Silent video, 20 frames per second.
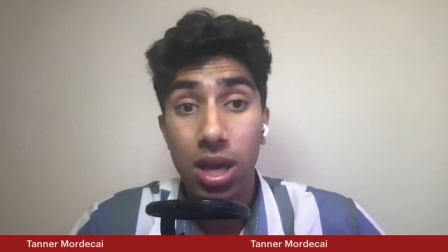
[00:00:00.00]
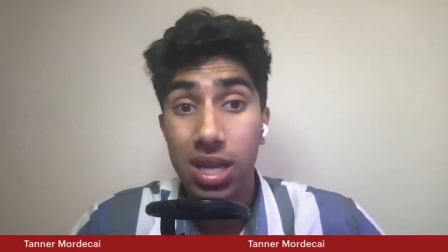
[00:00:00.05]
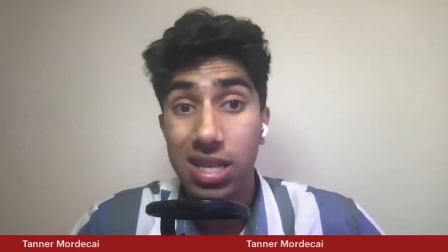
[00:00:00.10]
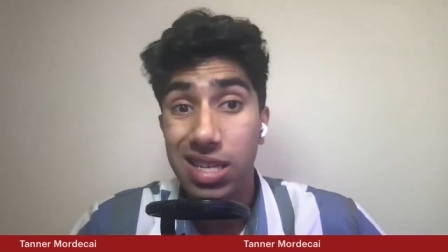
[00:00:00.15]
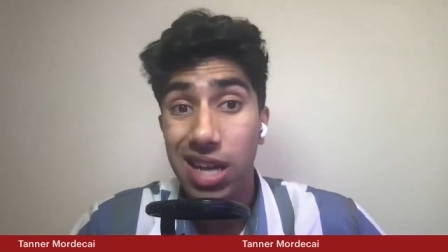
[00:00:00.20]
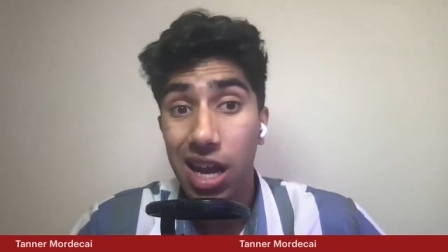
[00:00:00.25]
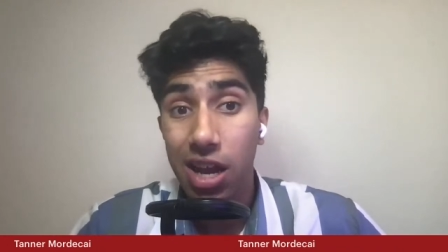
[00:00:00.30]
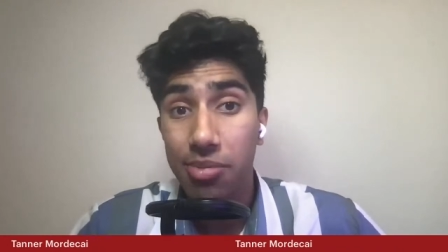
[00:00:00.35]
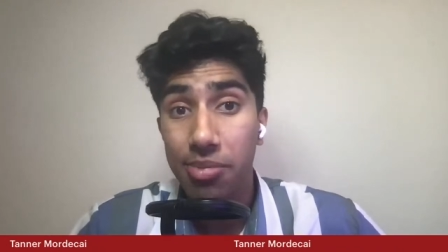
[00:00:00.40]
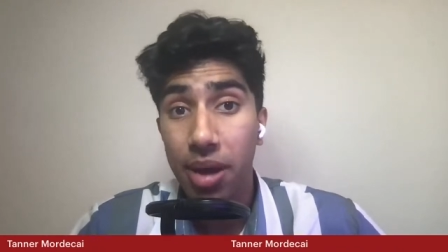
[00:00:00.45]
You
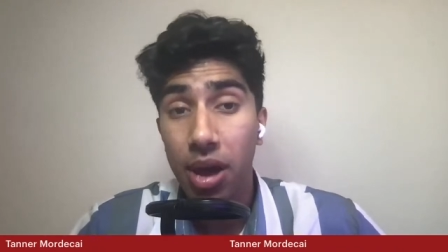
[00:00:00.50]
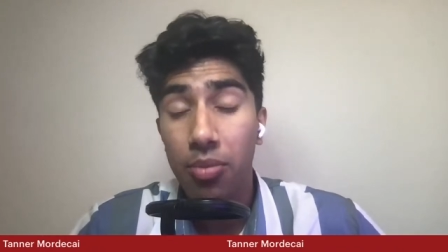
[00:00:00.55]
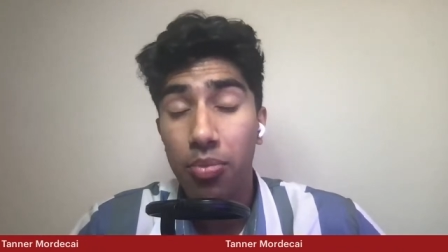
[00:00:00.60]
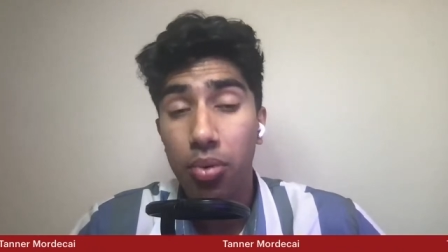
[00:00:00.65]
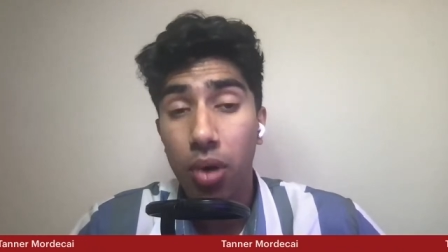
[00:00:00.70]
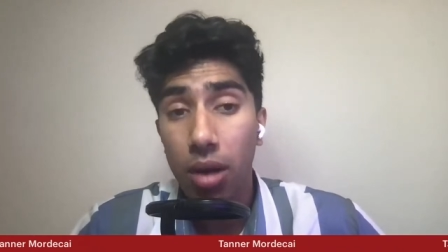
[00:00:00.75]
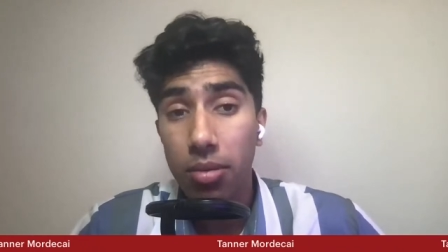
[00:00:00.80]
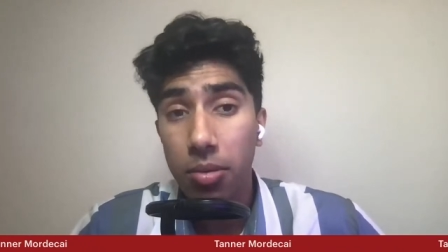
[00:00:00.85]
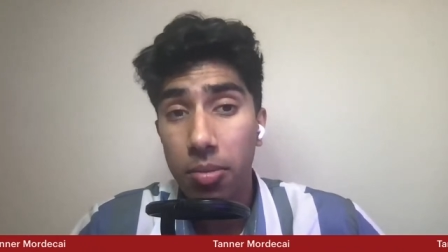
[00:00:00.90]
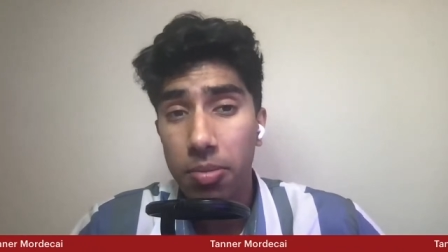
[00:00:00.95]
talk about
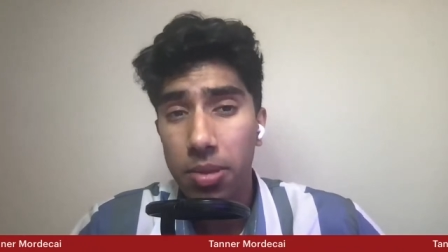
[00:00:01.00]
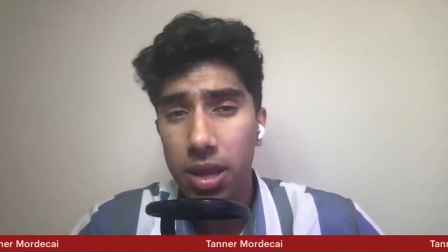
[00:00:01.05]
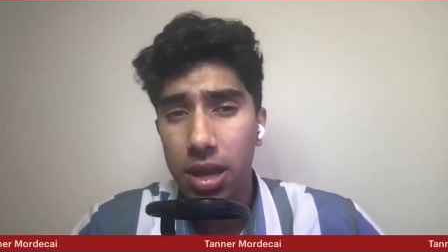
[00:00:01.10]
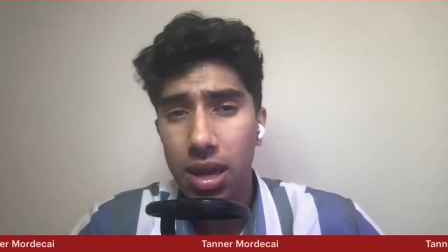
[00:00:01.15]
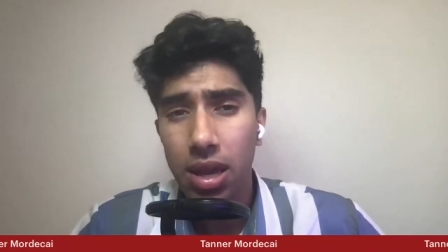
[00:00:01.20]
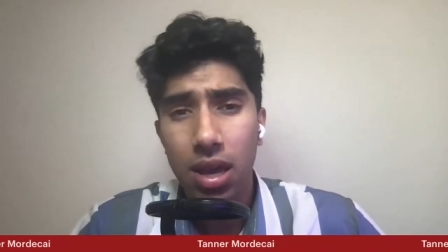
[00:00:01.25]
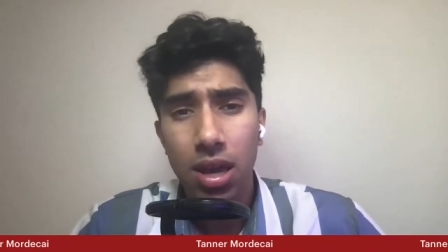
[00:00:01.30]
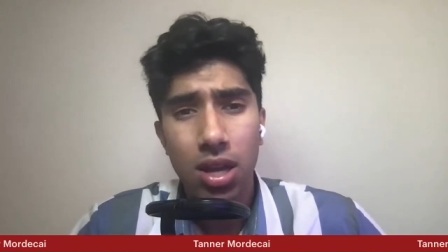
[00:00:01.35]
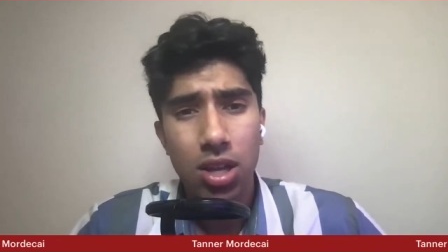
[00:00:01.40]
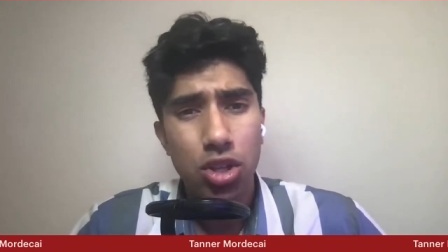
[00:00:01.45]

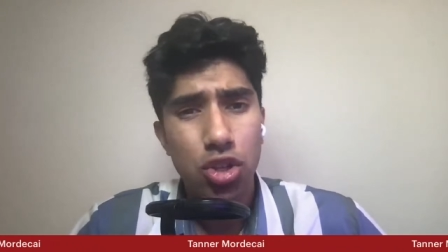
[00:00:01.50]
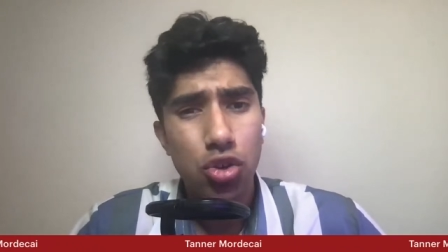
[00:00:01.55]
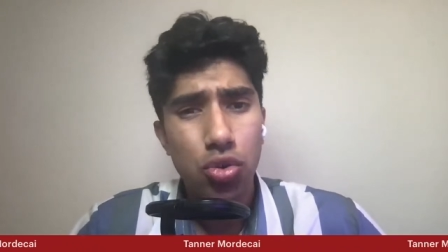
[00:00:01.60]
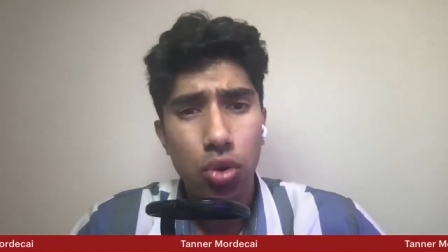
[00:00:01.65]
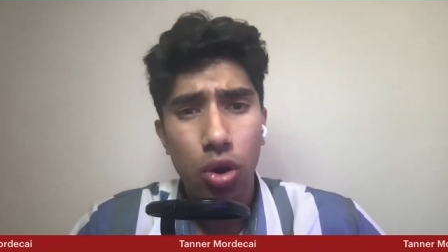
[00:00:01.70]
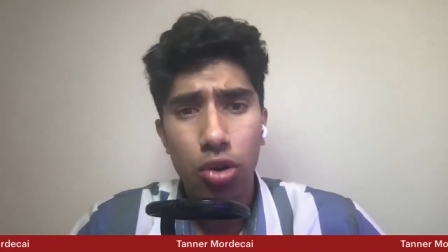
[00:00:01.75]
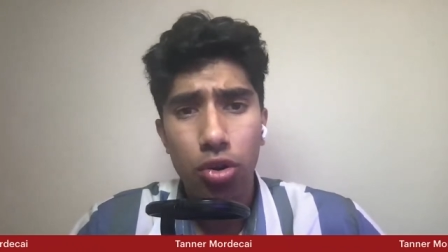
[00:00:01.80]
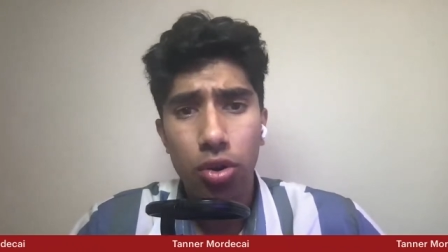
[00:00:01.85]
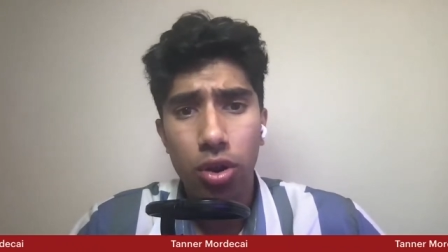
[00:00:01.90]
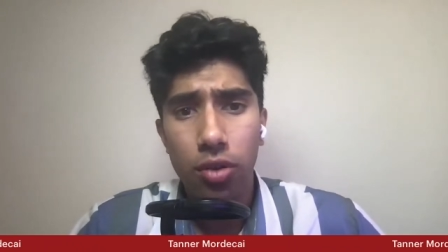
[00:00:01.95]
probably
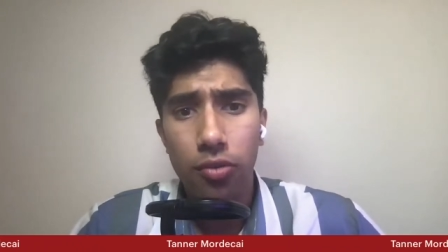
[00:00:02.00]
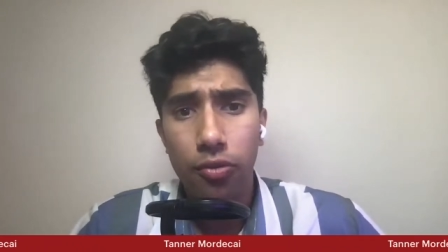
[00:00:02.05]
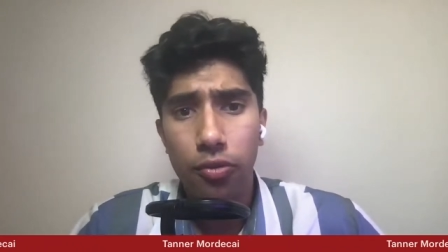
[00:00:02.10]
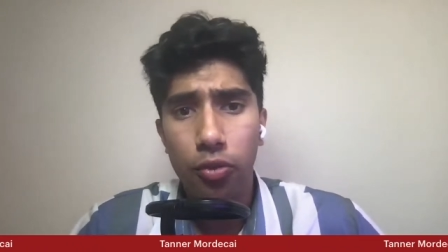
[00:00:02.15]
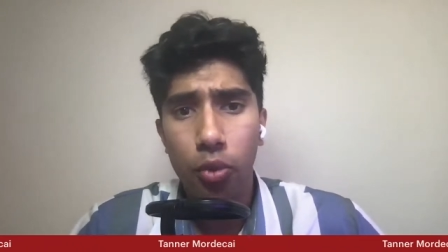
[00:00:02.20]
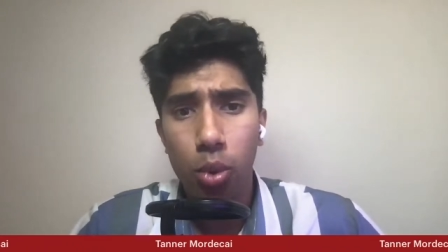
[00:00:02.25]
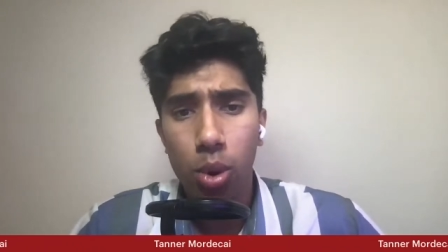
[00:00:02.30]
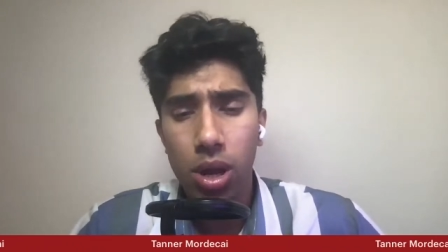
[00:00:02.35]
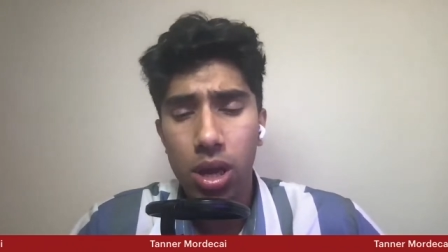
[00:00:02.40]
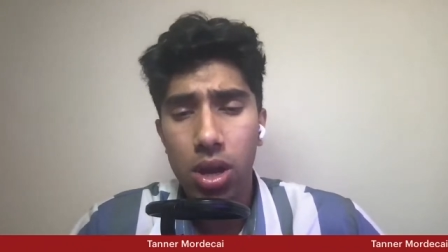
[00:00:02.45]

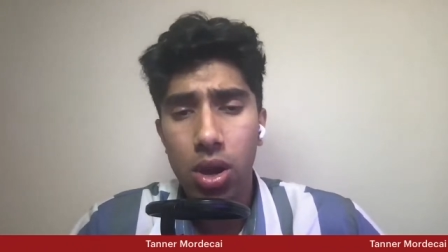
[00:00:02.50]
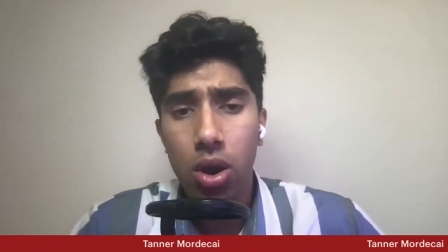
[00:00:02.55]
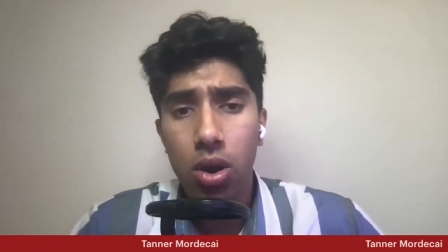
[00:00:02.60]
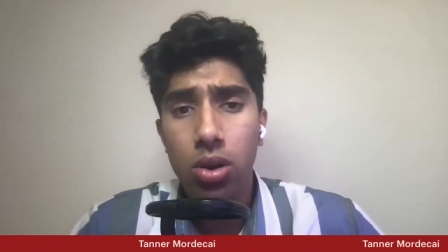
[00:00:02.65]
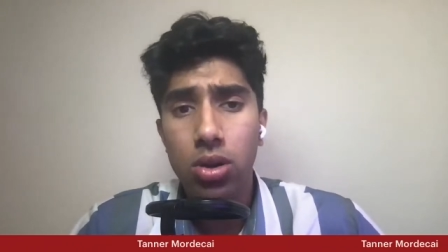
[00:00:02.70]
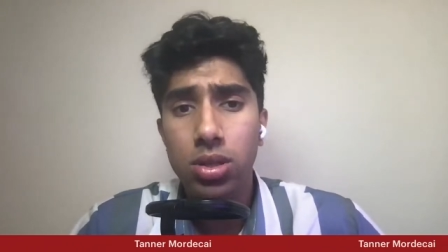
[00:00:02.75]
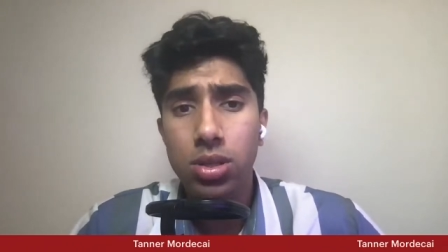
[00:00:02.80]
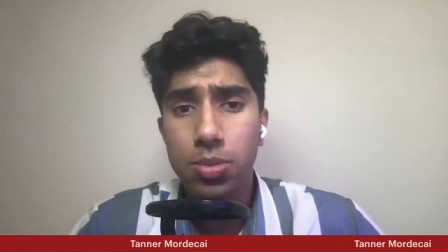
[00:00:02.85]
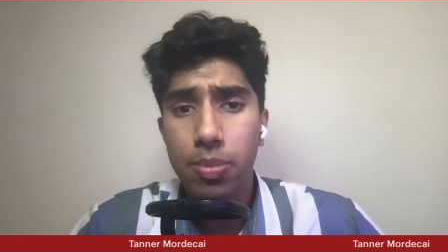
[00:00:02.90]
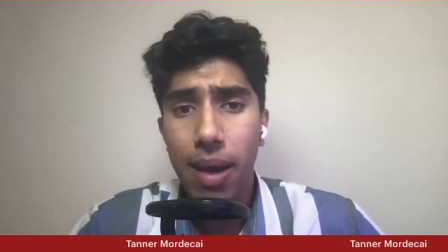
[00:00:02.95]
240
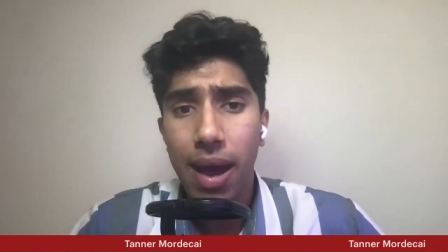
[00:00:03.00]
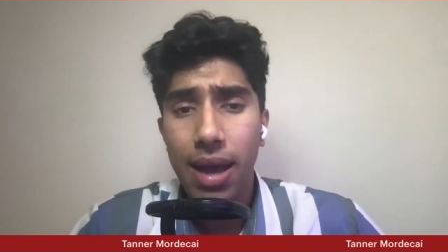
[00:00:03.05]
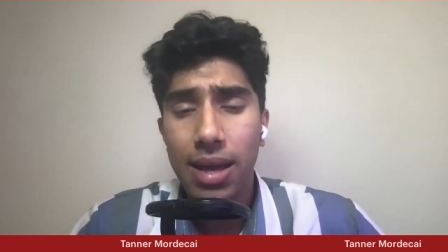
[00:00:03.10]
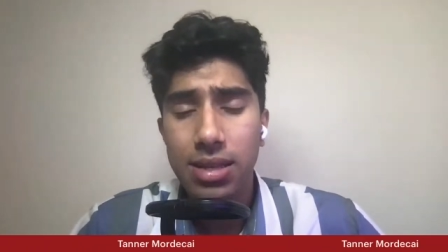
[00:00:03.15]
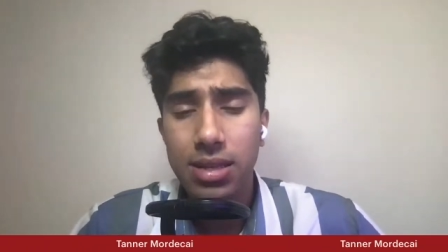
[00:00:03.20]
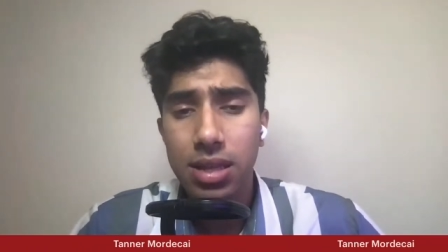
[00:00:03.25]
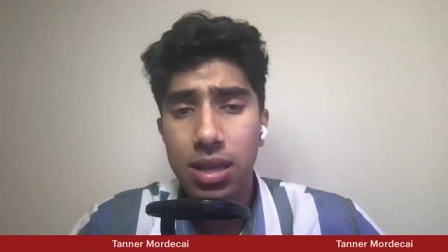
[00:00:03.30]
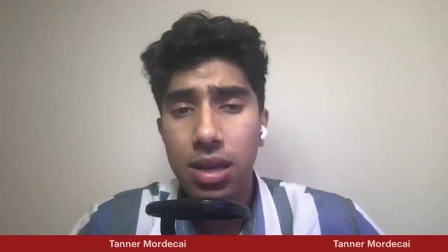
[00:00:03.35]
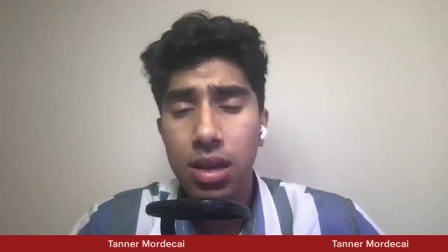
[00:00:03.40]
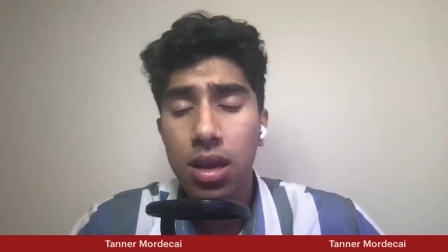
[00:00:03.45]
yards
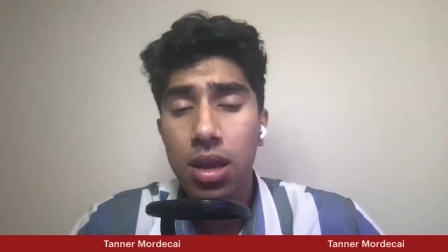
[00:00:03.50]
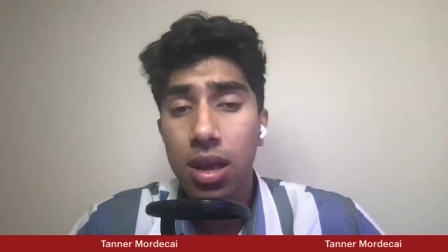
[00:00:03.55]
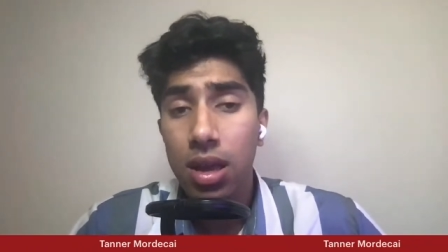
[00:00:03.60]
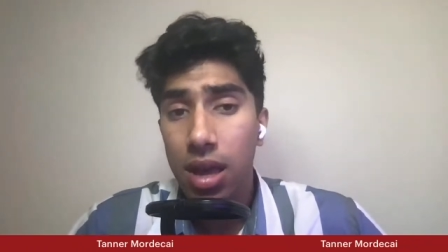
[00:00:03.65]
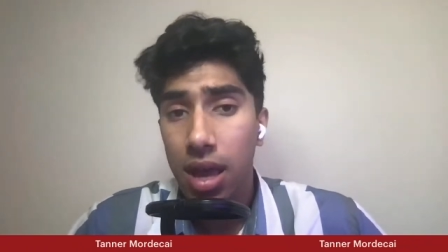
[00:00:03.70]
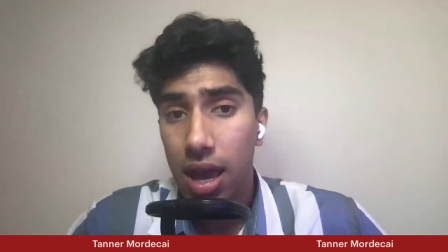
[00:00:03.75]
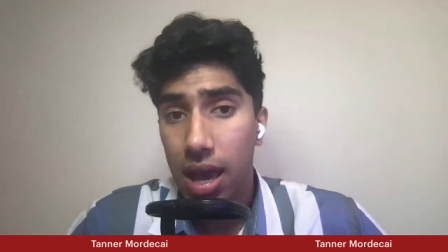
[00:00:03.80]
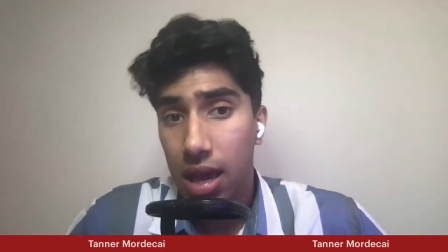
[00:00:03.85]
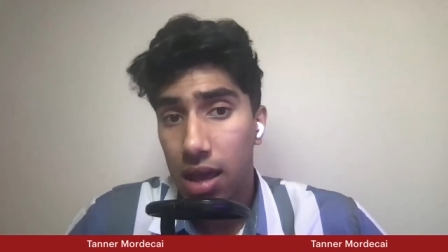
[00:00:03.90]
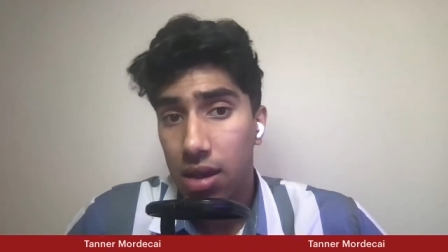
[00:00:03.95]
passing,
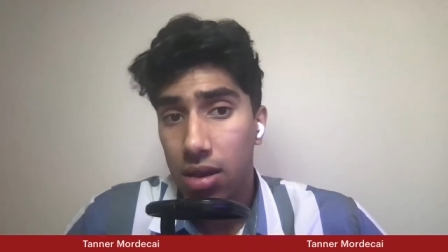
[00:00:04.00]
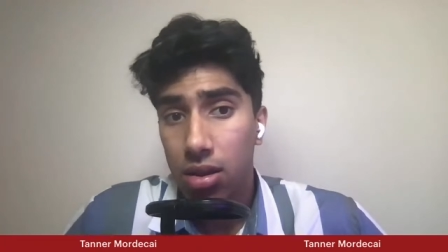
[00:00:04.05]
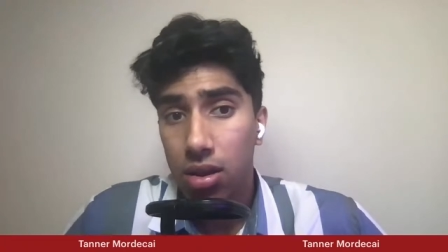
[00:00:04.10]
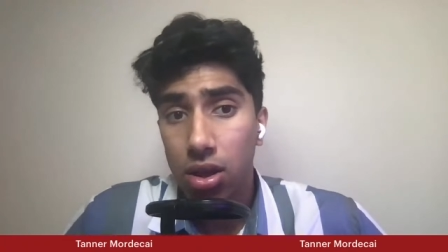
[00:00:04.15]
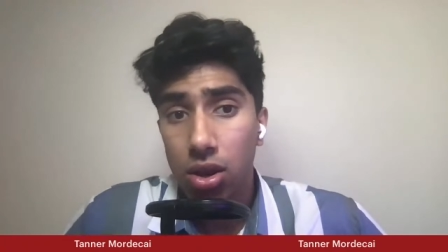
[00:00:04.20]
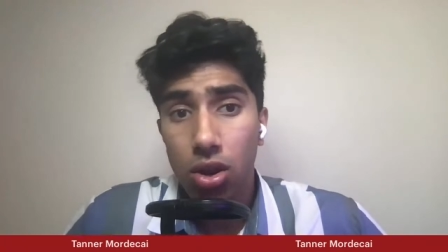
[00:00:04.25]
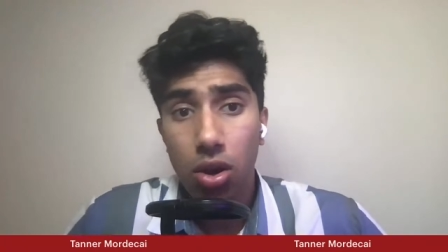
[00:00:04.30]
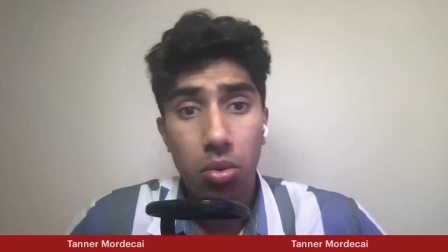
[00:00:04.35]
and,